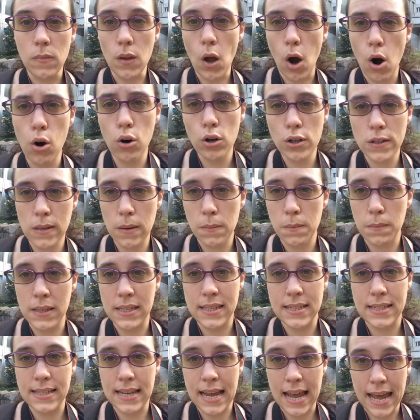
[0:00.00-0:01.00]
all the
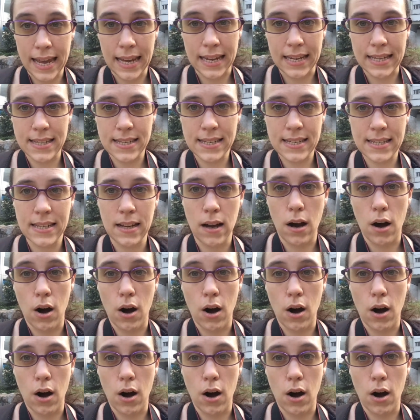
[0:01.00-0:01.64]
mistakes